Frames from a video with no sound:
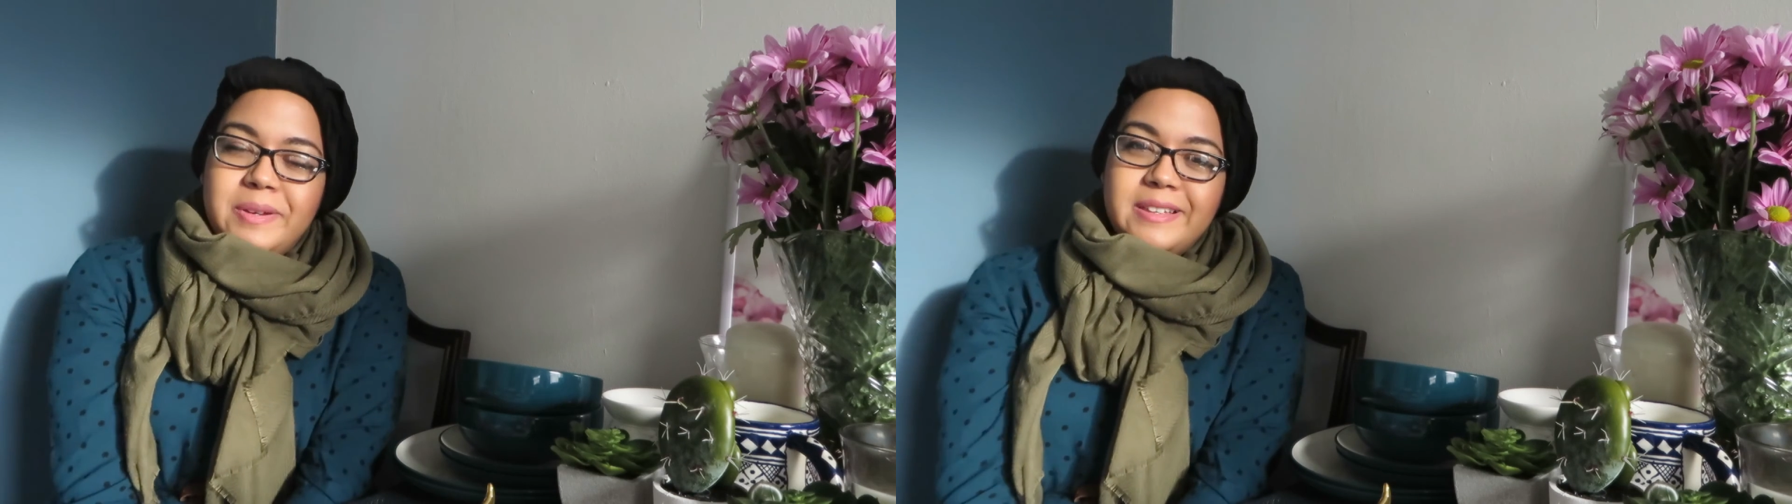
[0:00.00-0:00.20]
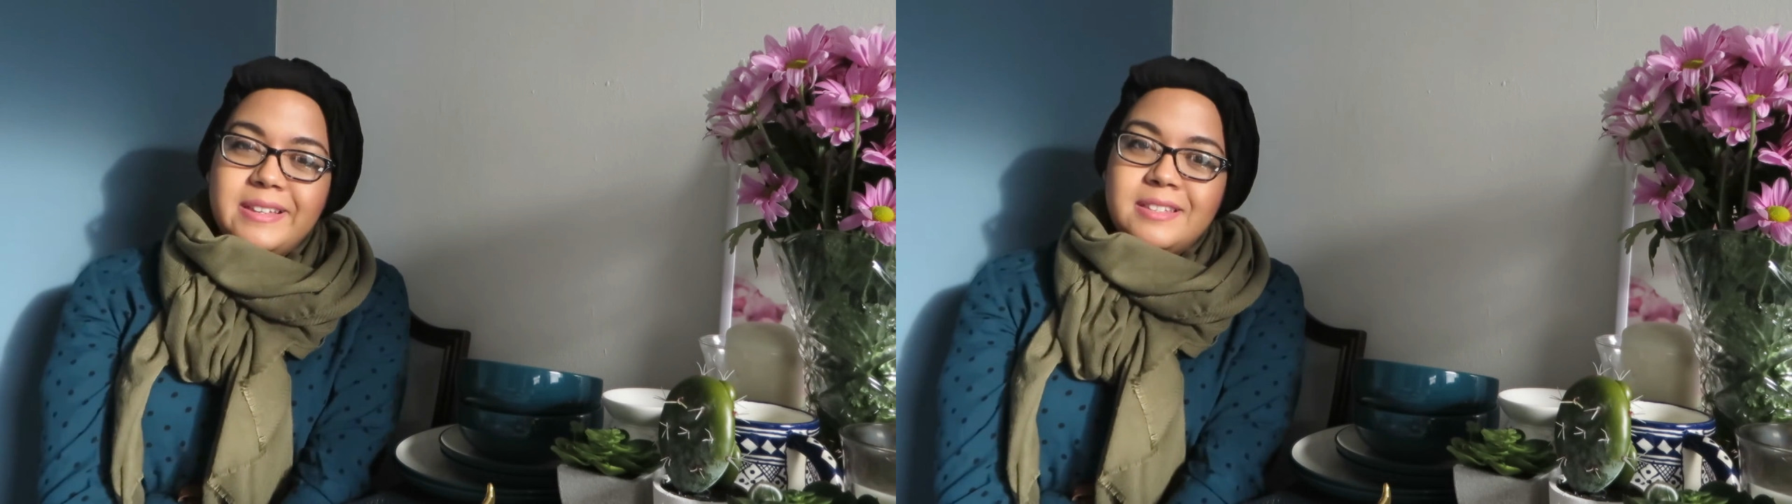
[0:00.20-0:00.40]

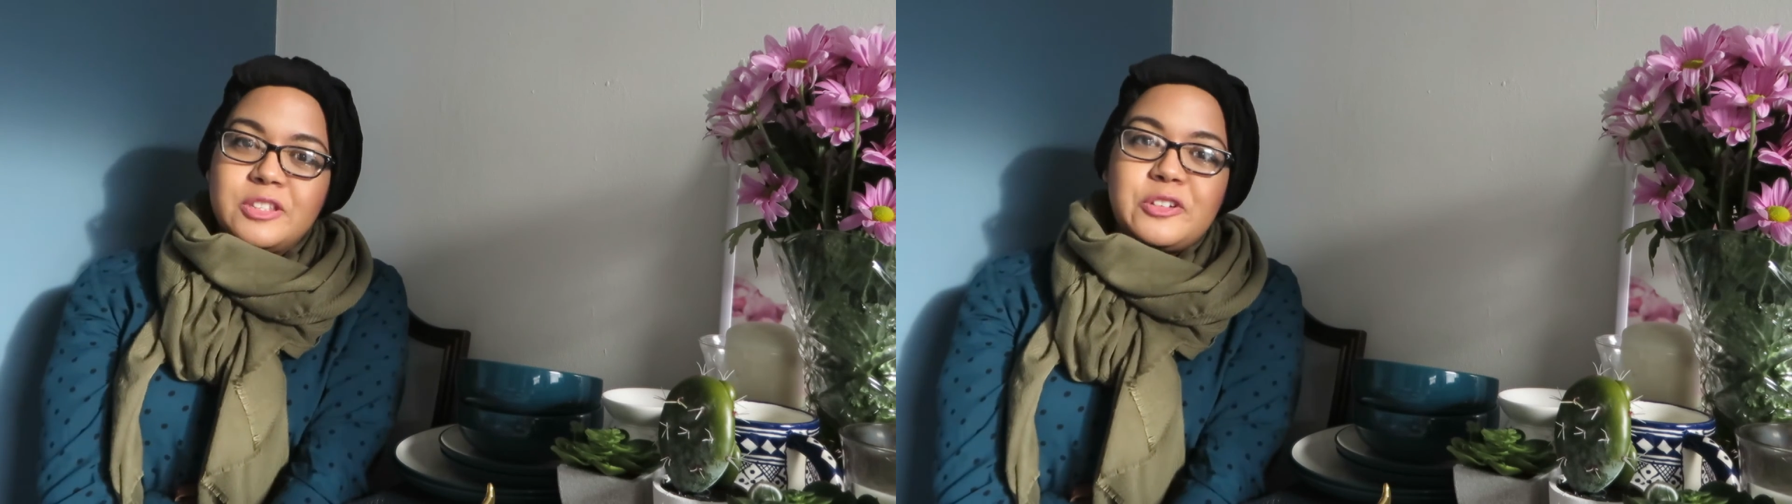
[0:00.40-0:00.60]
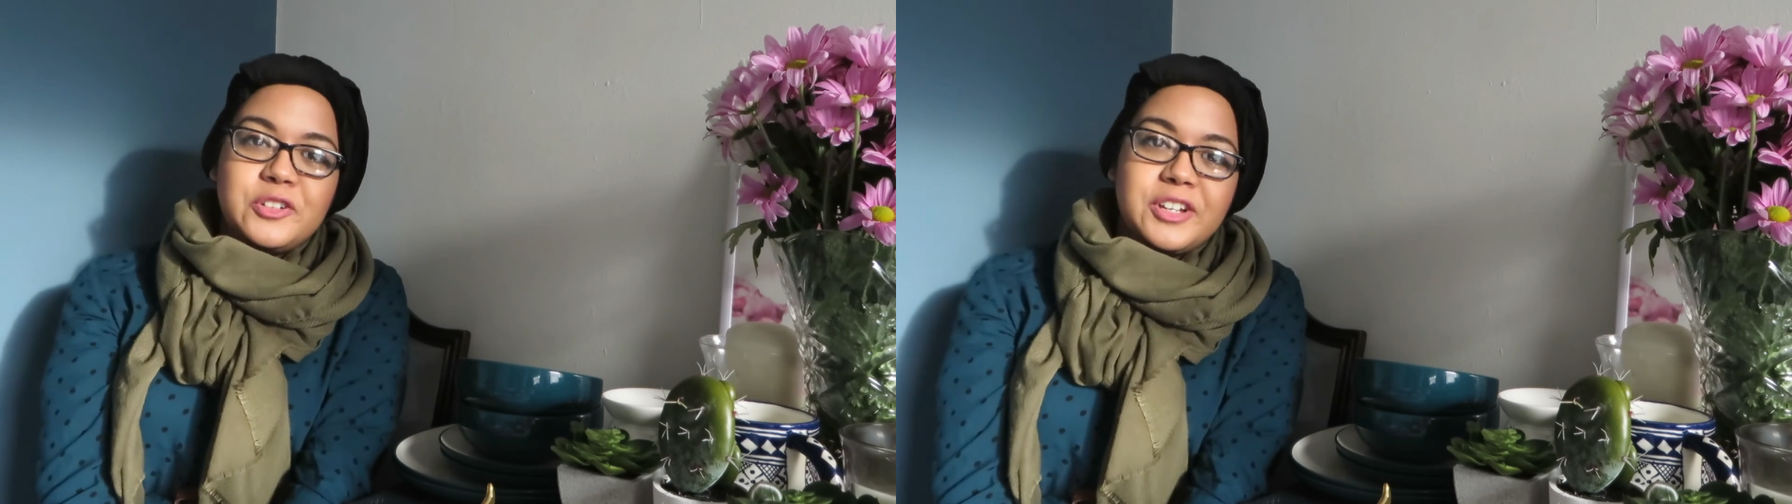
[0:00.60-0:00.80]
please
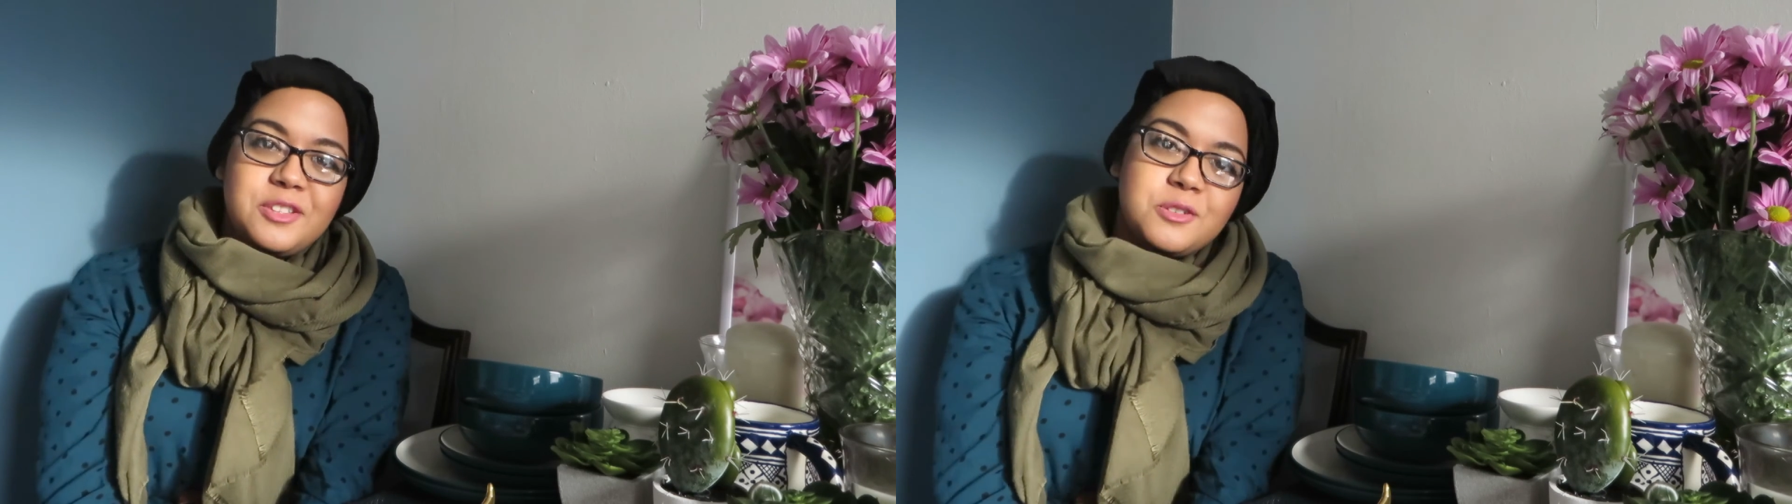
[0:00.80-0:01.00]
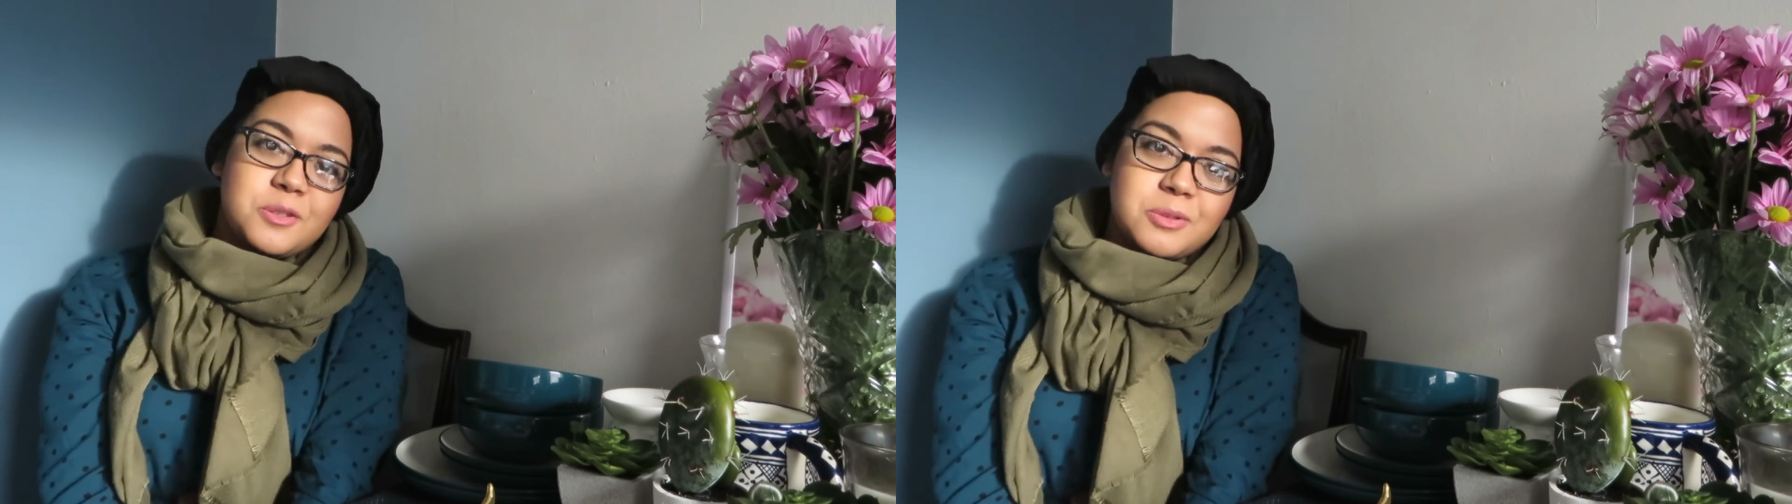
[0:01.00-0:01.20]
don't
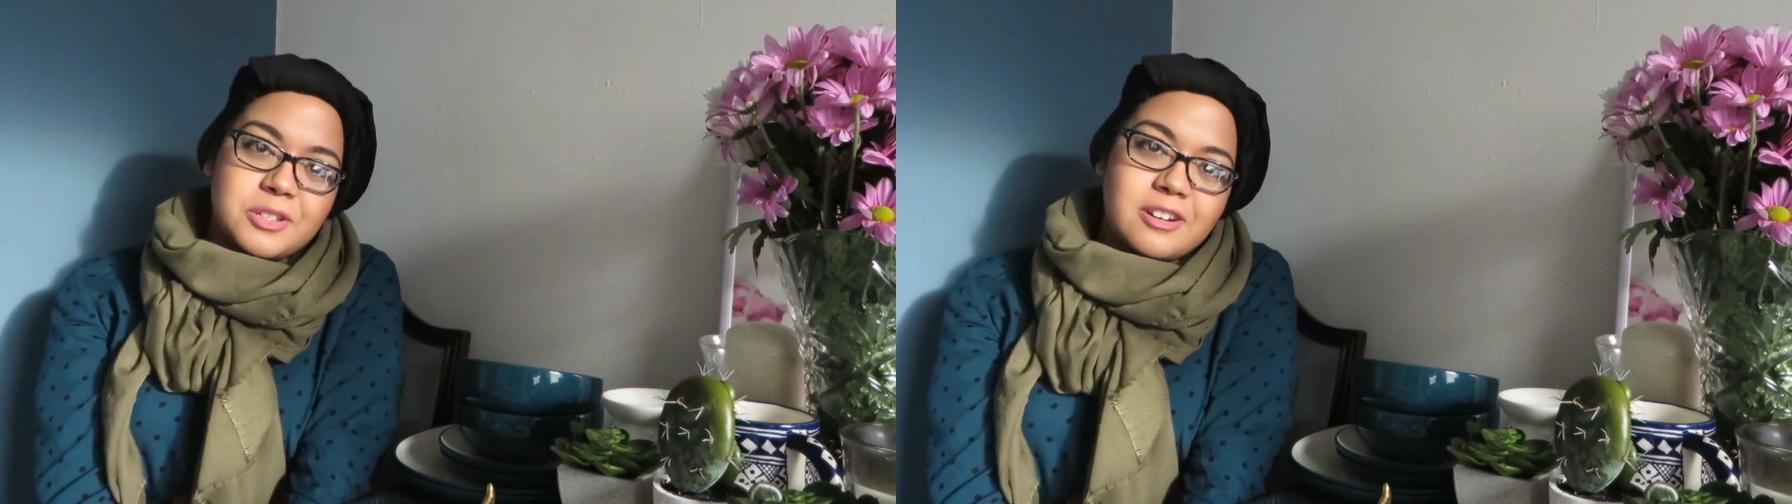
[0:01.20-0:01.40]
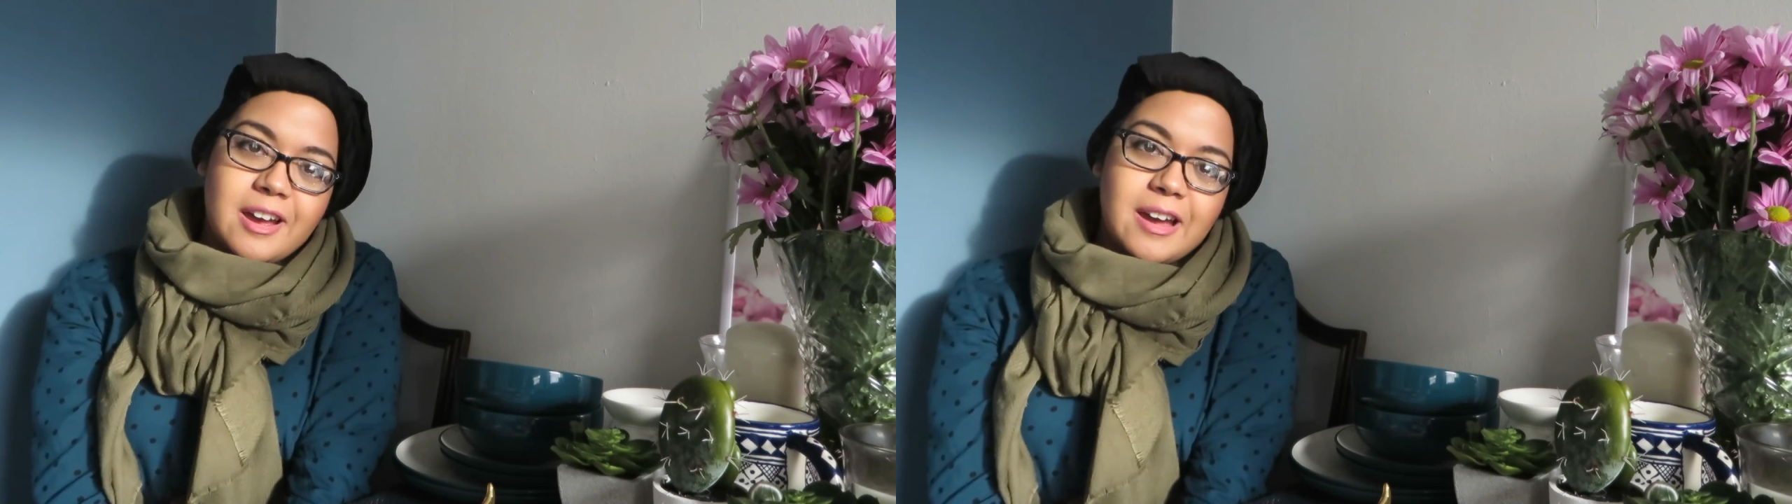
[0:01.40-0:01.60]
forget to
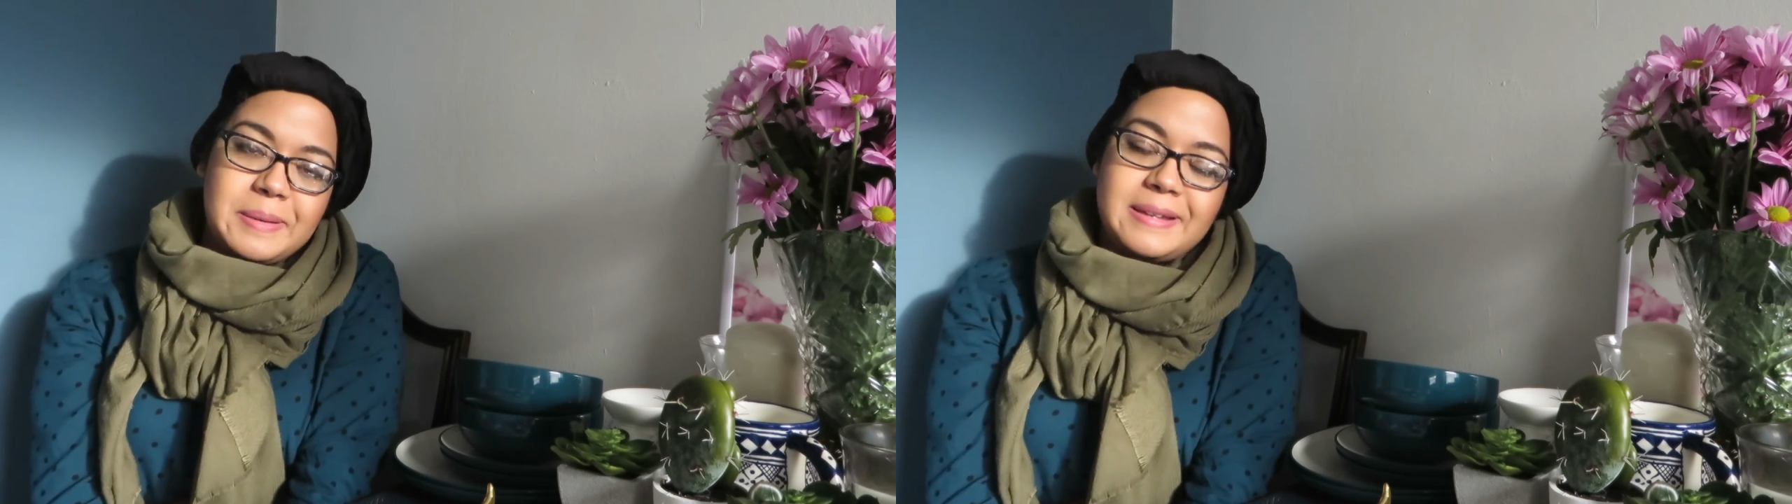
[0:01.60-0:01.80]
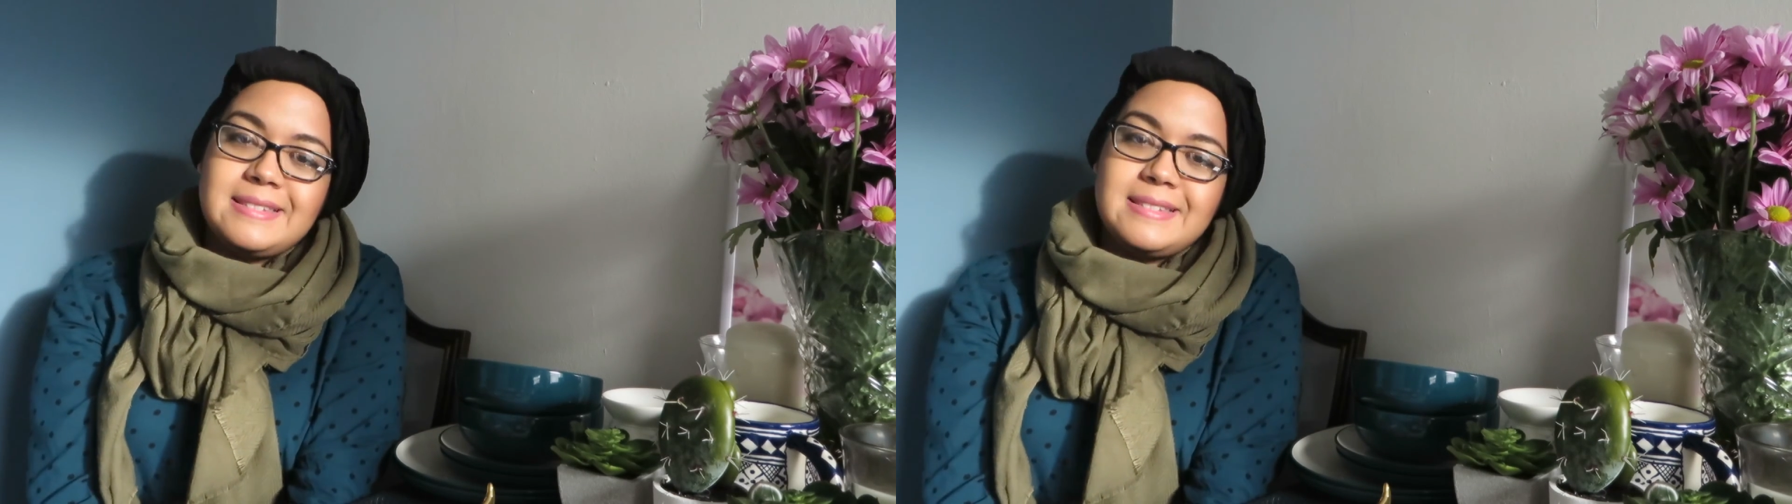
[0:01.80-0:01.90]
subscribe,